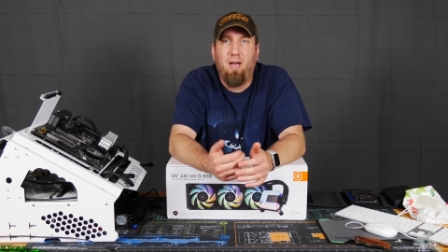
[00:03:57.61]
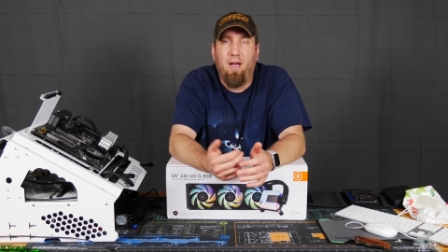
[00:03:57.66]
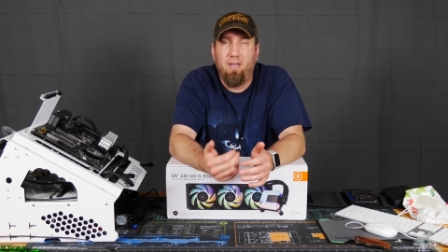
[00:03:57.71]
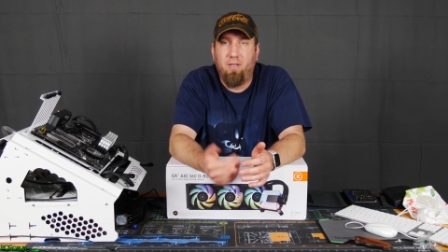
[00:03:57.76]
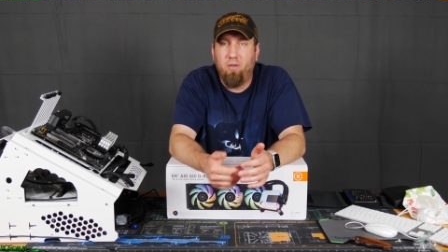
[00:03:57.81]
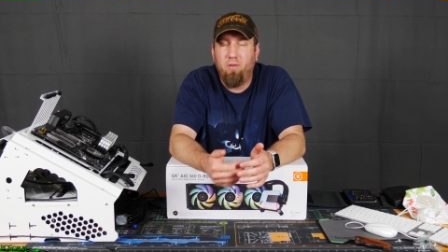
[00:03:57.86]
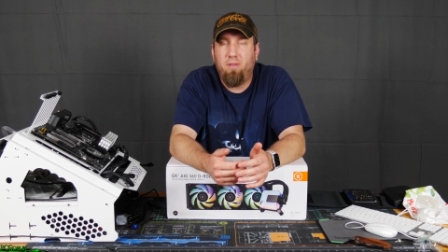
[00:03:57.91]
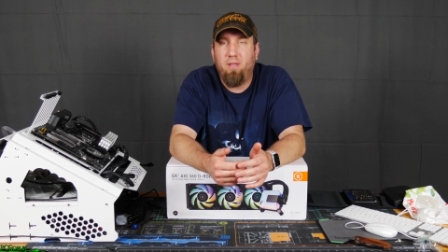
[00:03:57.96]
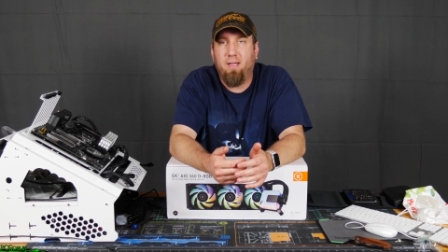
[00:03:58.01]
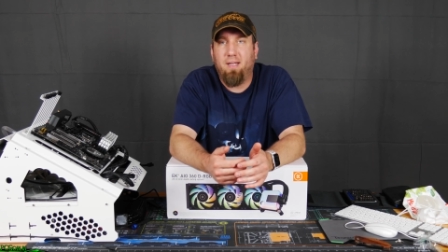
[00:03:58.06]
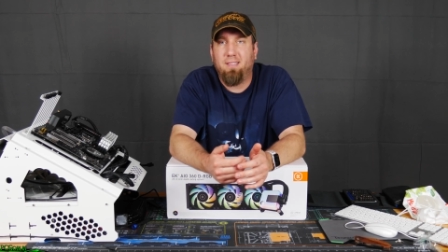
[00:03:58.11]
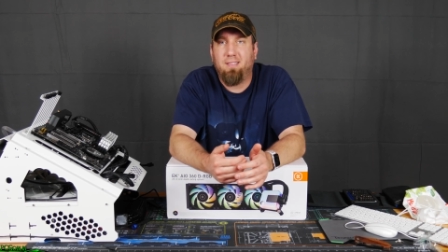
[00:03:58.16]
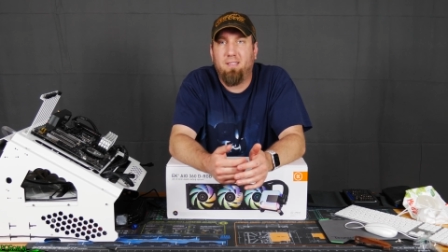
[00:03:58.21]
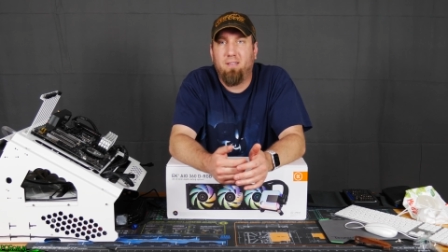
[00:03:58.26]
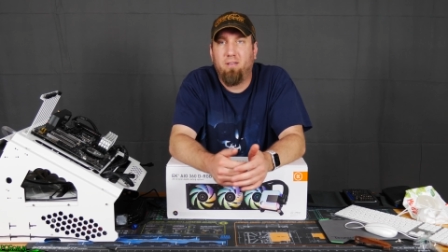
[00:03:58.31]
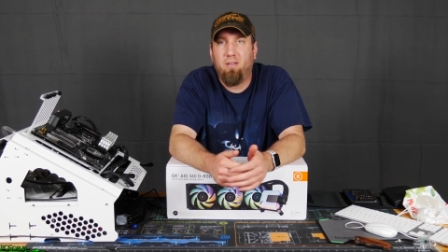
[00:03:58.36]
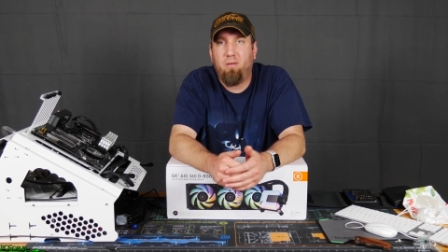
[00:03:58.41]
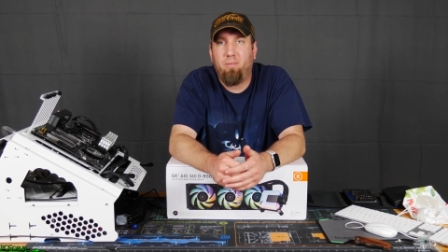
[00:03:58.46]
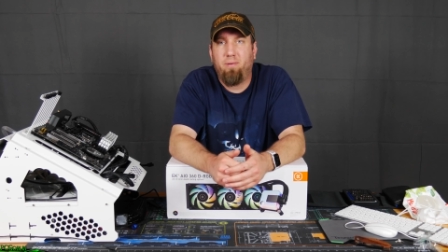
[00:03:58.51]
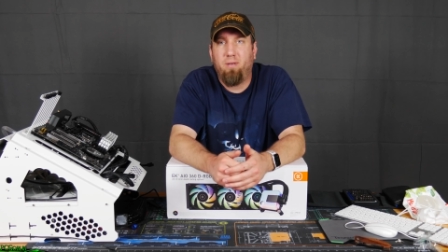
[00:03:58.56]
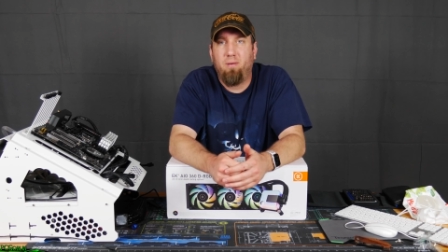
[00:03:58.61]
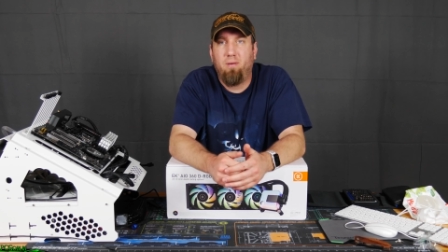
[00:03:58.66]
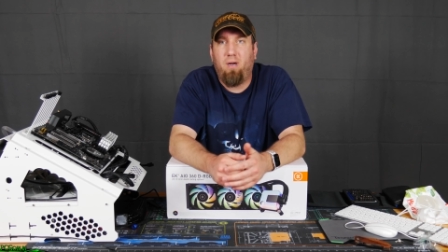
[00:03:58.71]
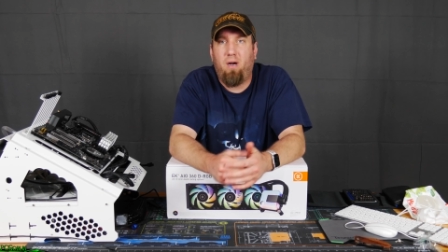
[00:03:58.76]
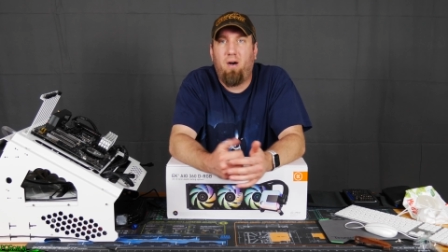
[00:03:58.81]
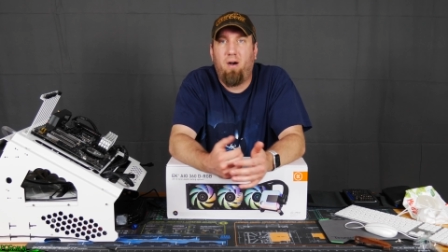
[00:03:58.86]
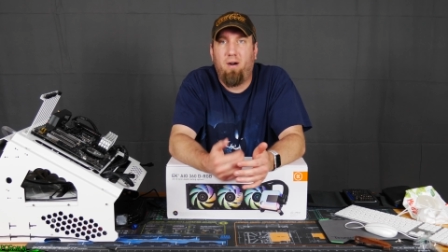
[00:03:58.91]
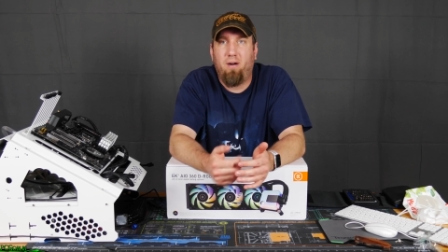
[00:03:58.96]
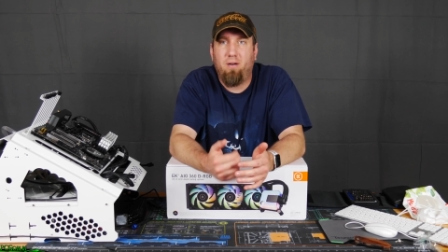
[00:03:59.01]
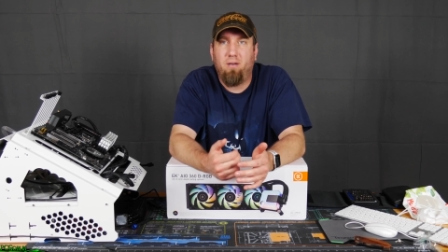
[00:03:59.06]
I do think it's a little bit
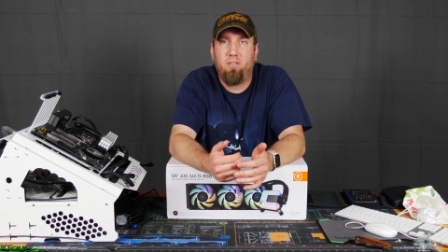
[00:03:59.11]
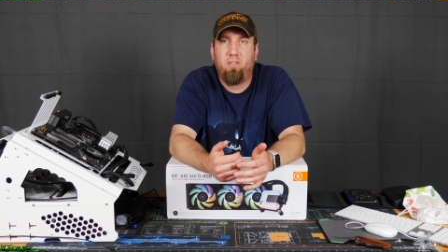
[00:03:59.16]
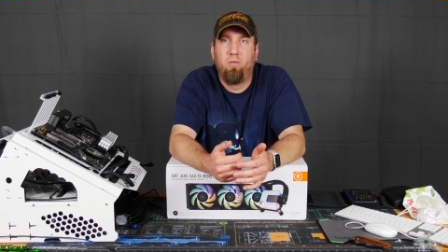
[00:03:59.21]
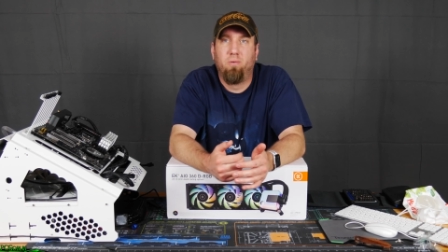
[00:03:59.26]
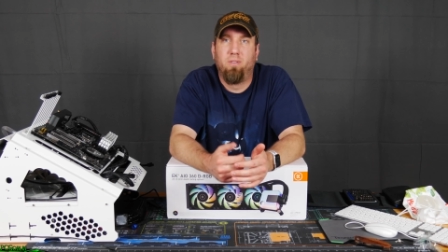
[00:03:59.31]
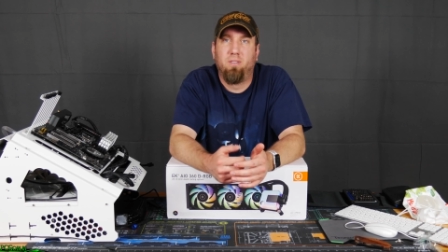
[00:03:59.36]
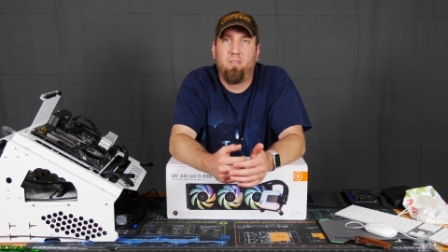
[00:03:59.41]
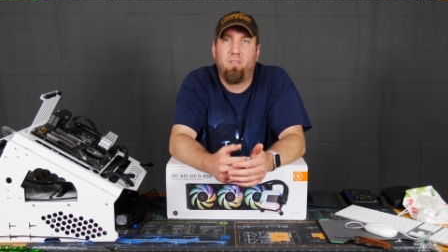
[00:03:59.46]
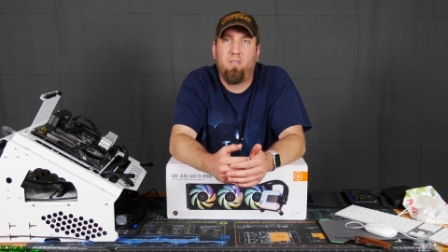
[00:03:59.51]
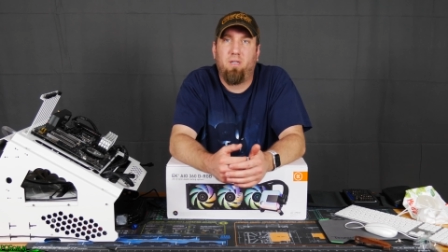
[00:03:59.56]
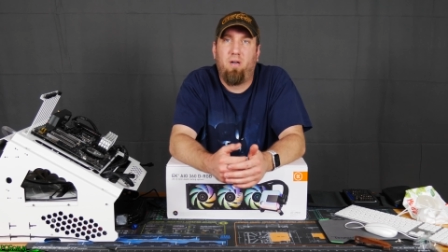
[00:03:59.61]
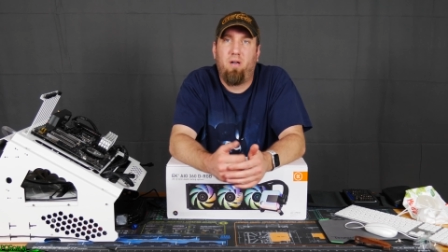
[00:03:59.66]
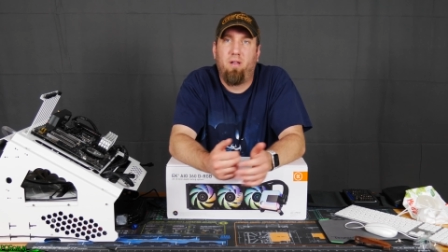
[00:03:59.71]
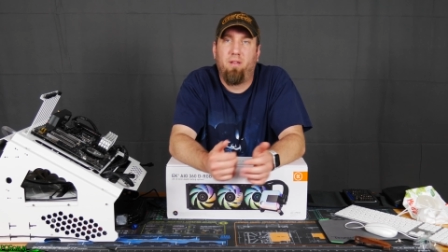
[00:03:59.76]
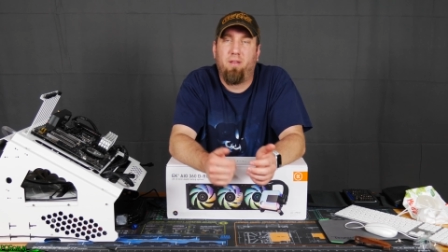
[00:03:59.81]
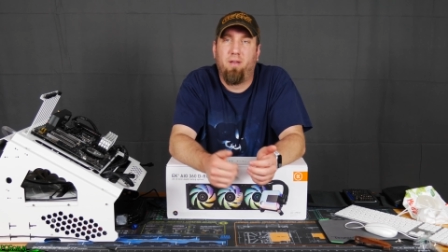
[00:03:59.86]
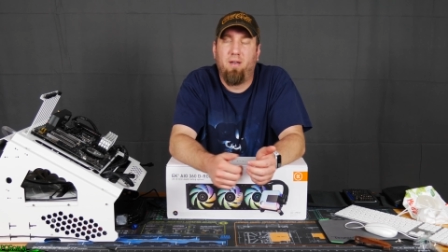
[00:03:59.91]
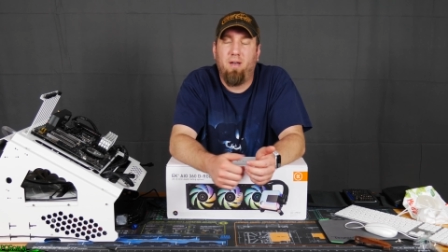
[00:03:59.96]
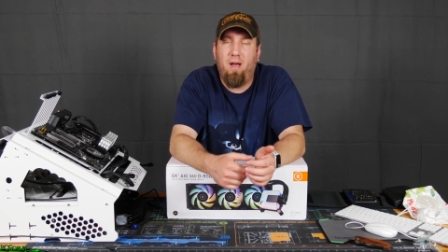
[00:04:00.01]
harder to install than